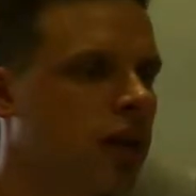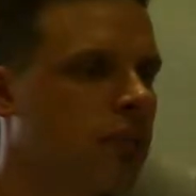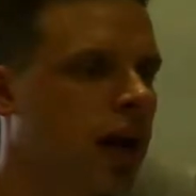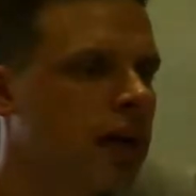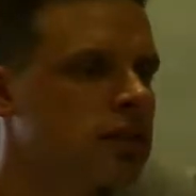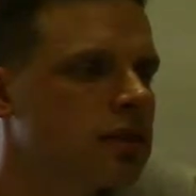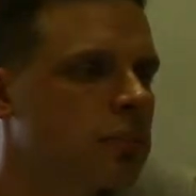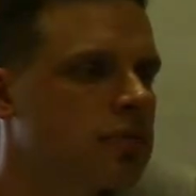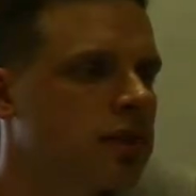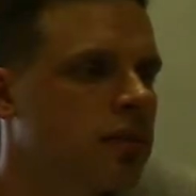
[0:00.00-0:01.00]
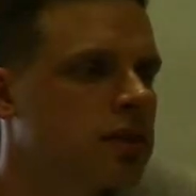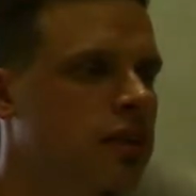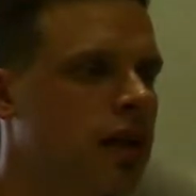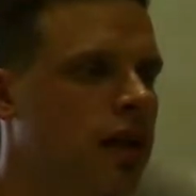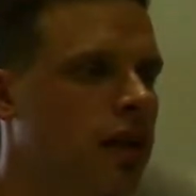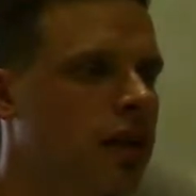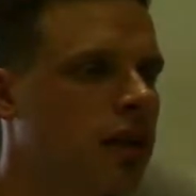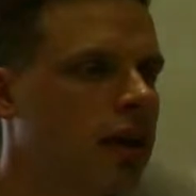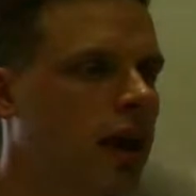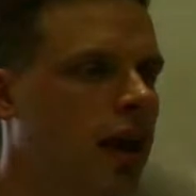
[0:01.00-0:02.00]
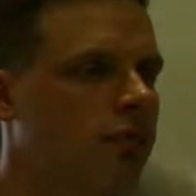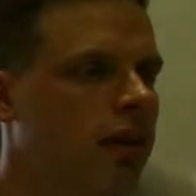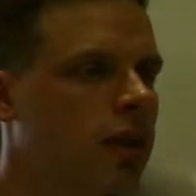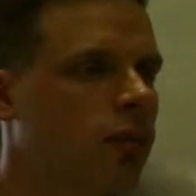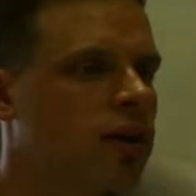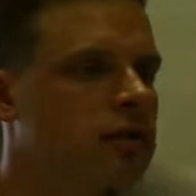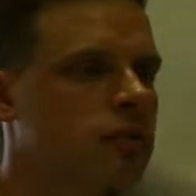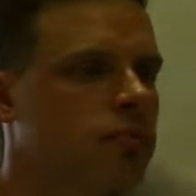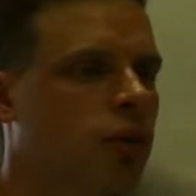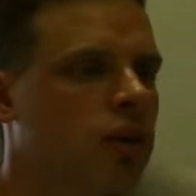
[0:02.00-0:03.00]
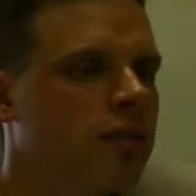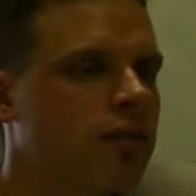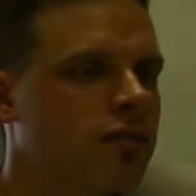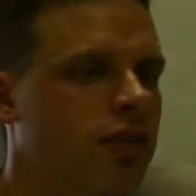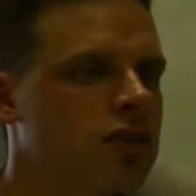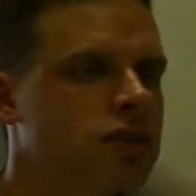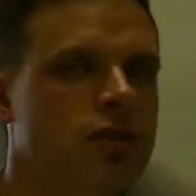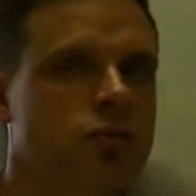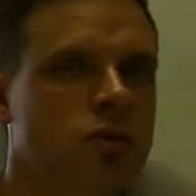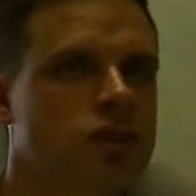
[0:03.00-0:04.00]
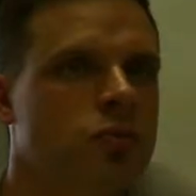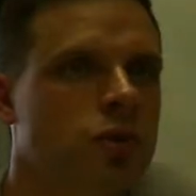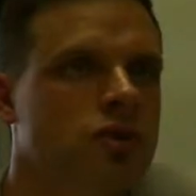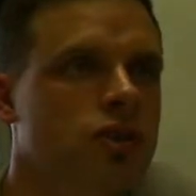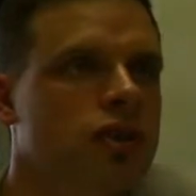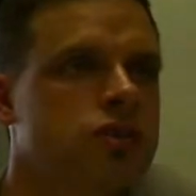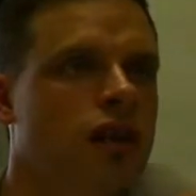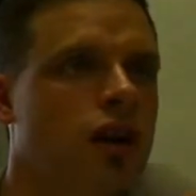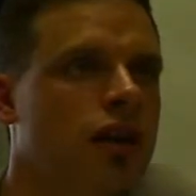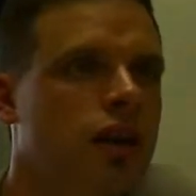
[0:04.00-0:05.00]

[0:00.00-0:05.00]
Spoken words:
it passes the parameter t in and evaluates the body of the function, which is what's on this side.